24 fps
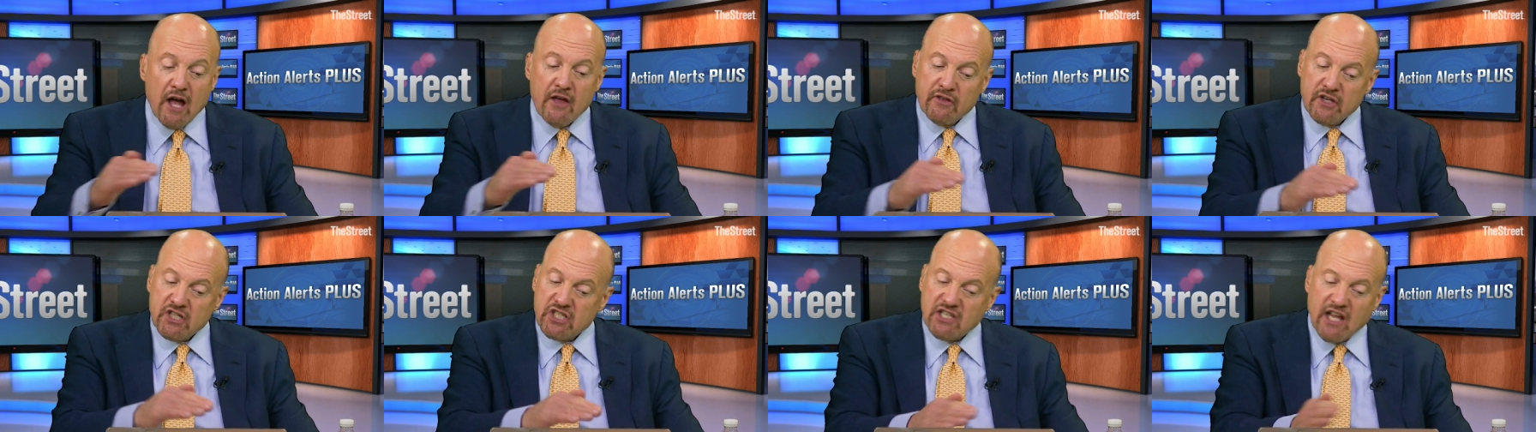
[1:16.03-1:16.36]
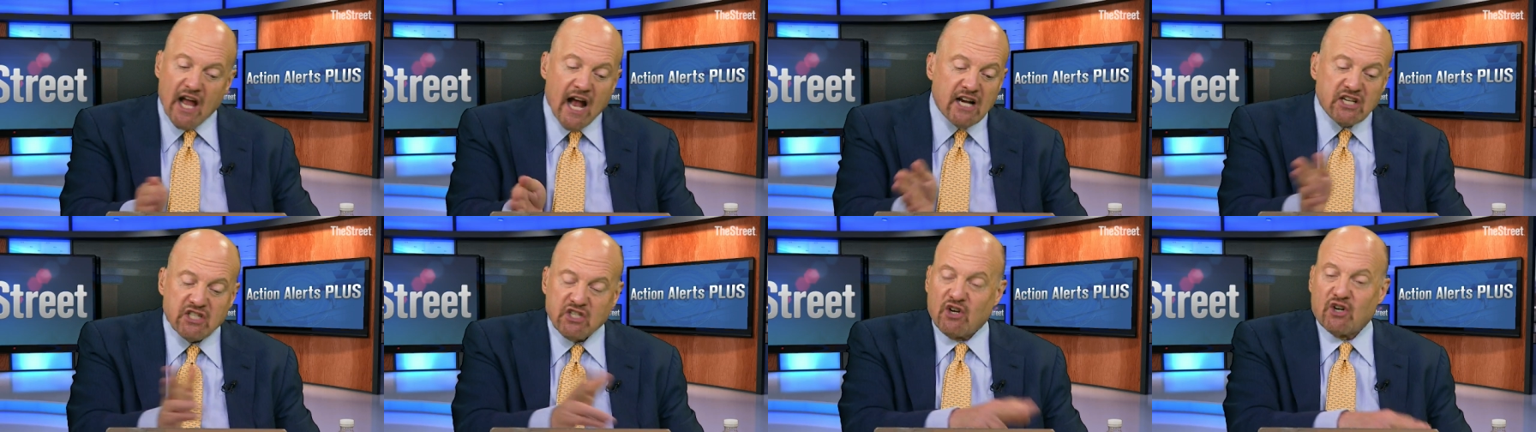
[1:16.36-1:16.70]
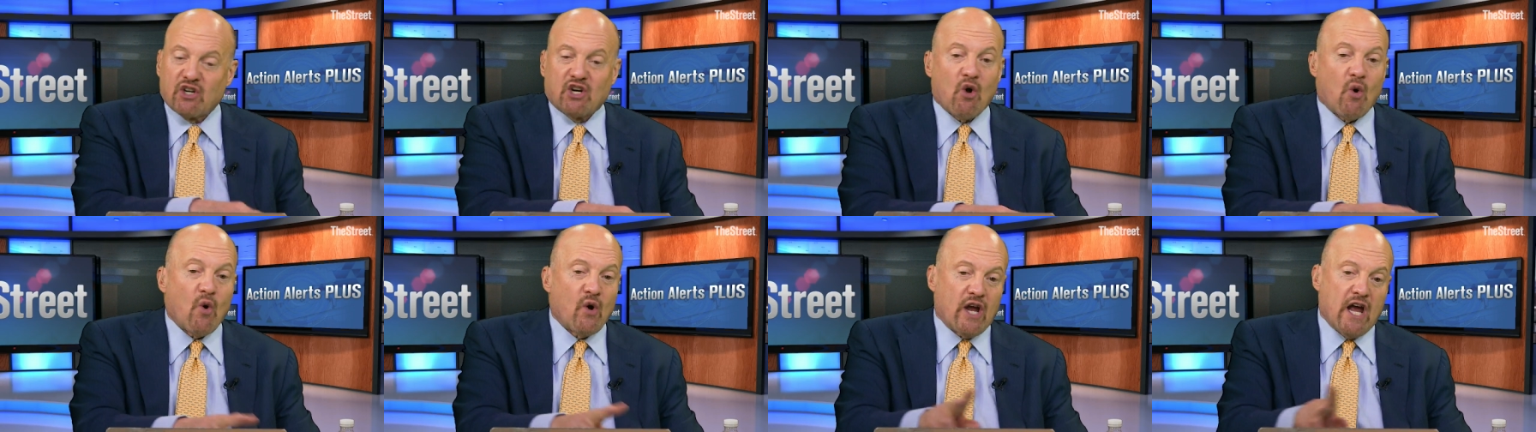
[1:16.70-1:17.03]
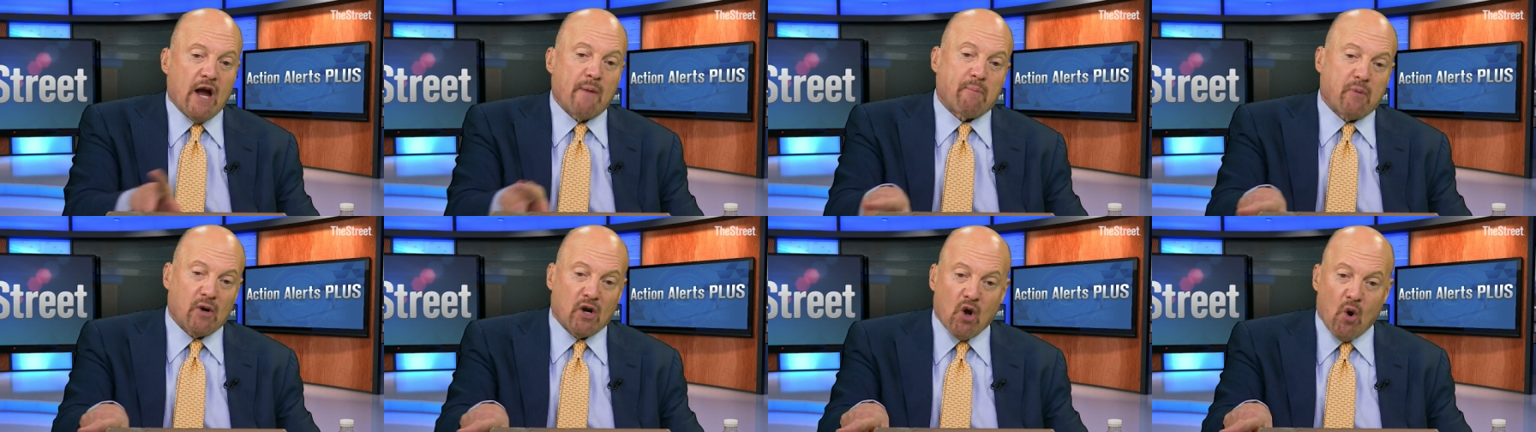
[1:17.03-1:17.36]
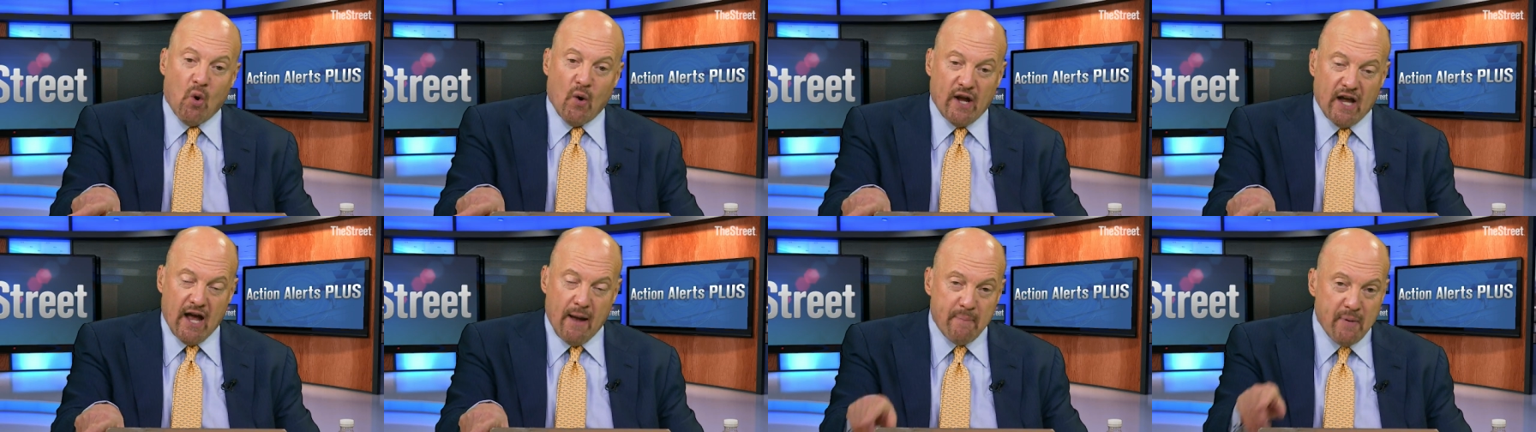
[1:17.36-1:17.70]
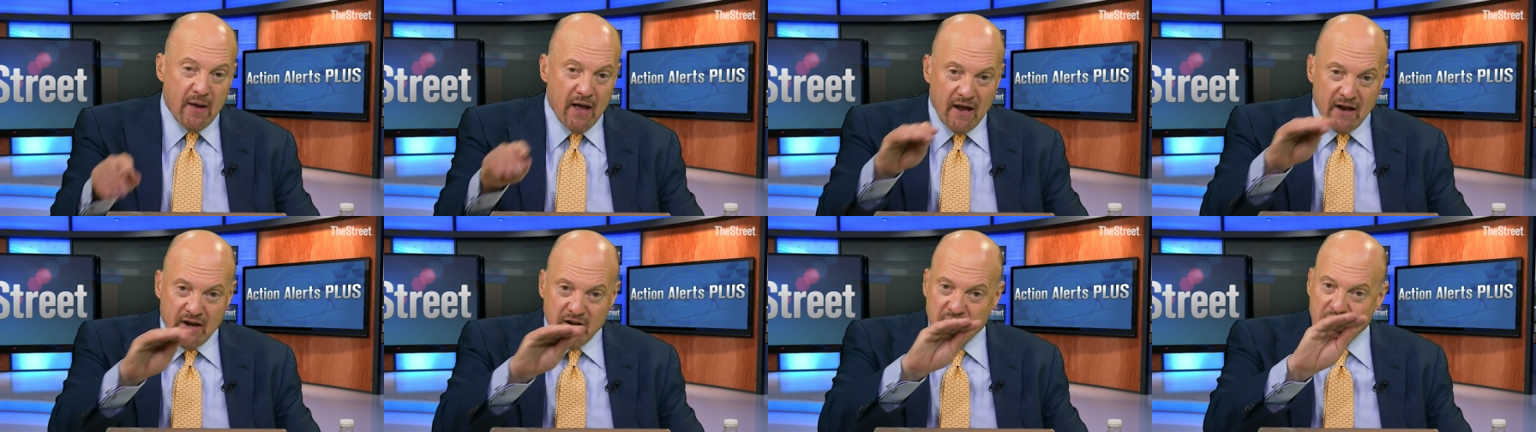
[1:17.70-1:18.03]
The stocks that are going up are going
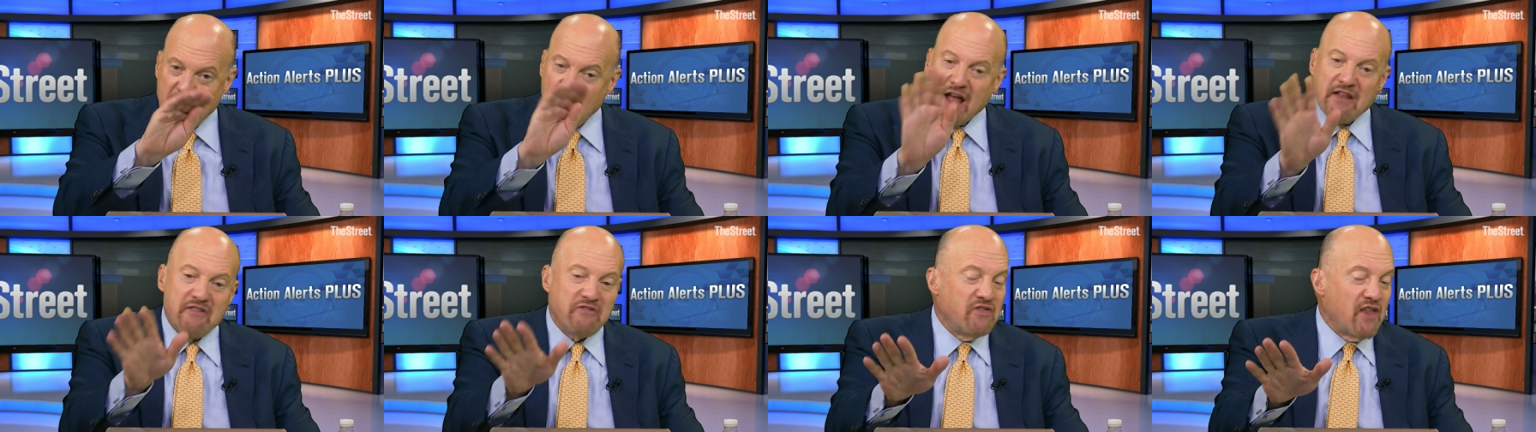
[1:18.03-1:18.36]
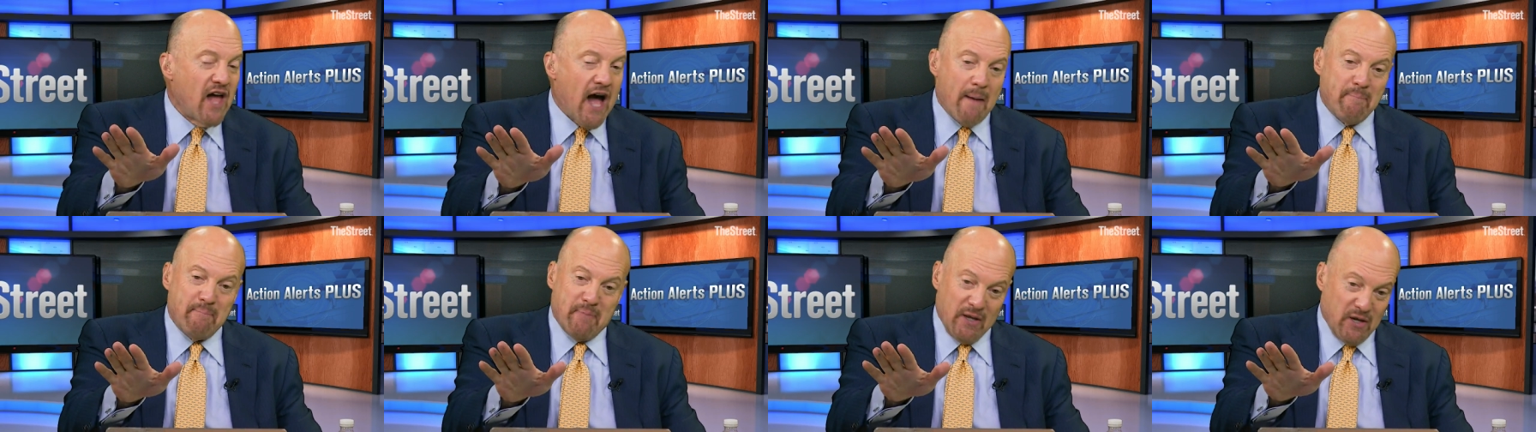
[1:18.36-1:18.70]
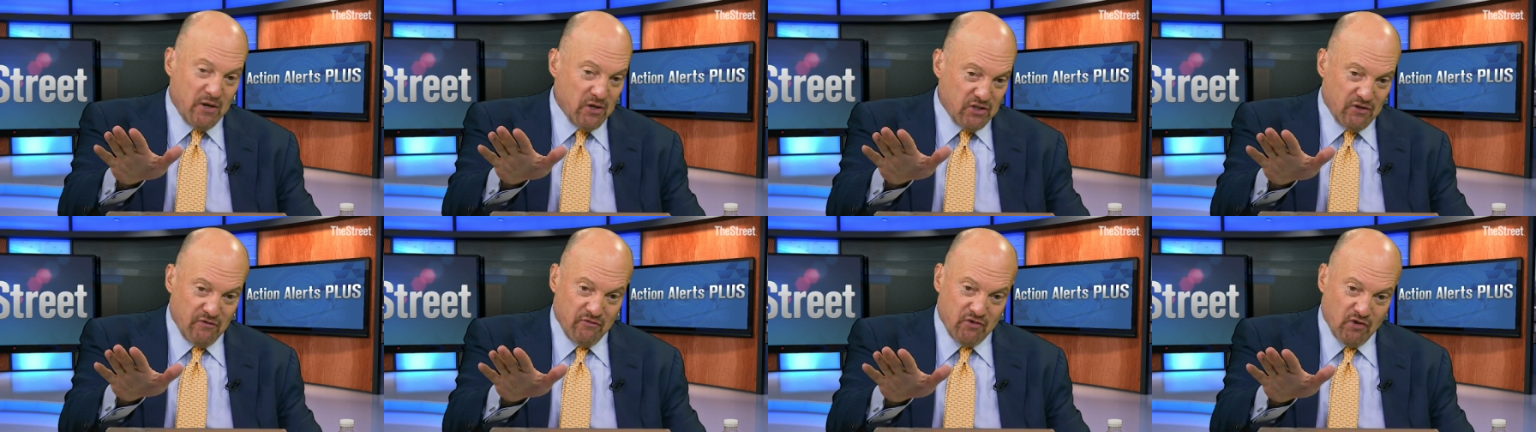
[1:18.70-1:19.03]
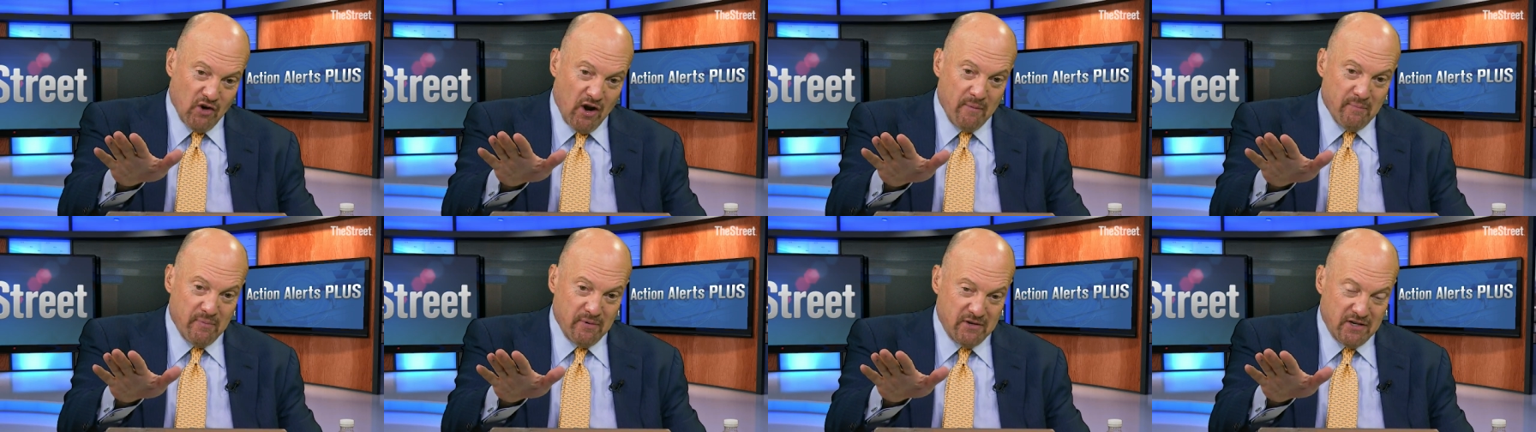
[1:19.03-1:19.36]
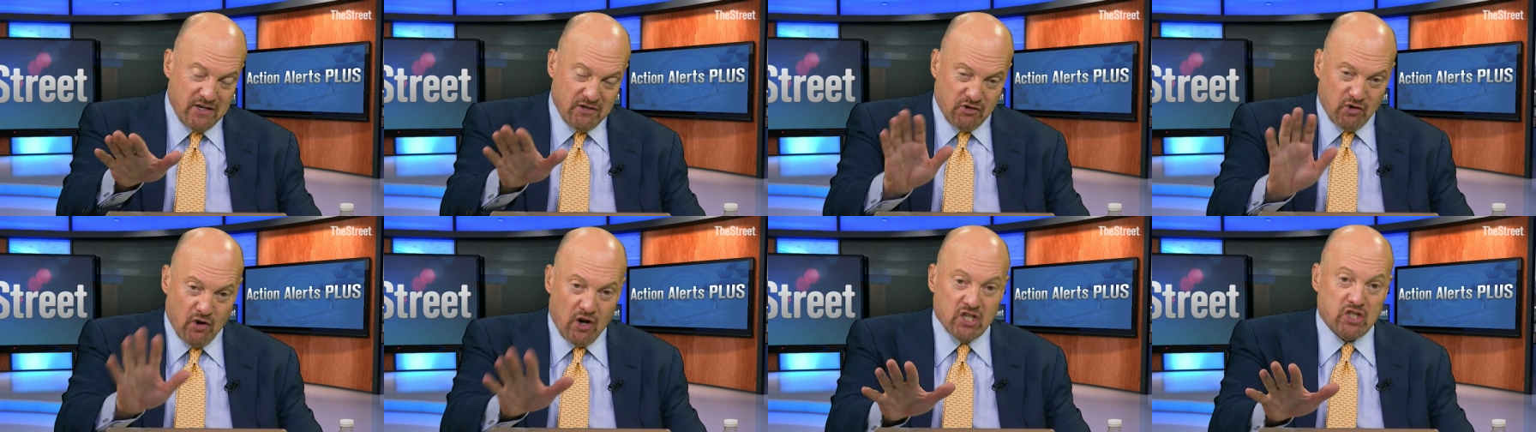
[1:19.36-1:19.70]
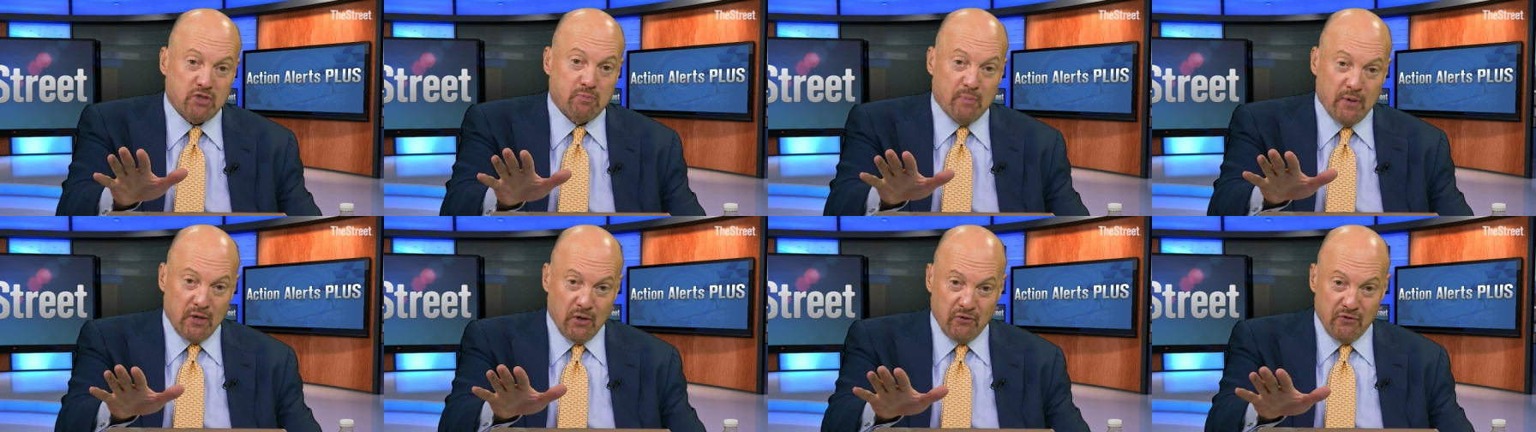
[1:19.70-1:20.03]
up not because of Trump.
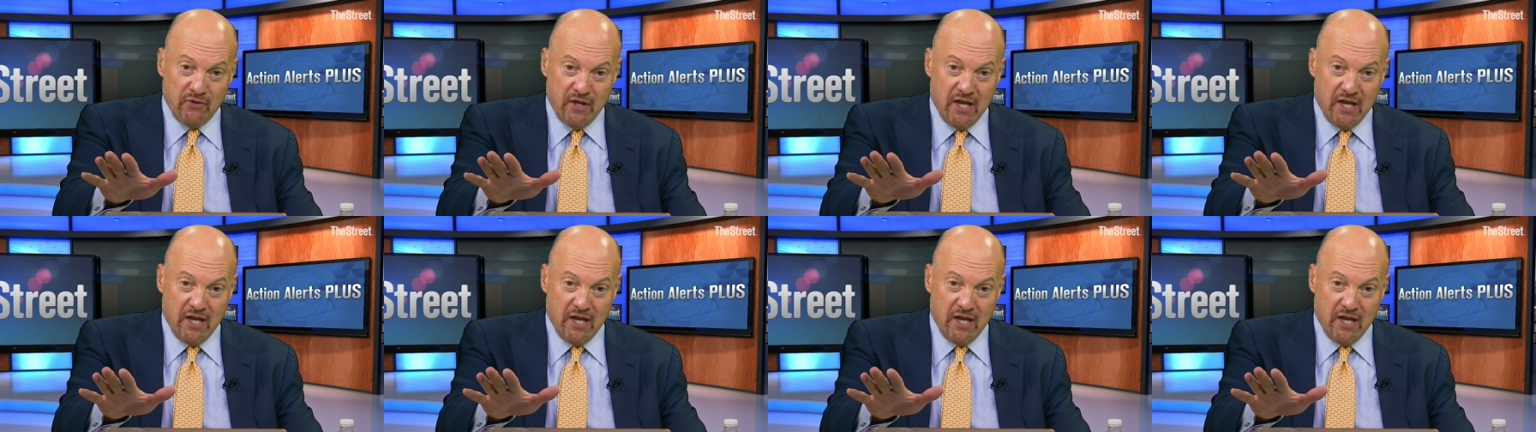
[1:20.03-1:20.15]
Trust me on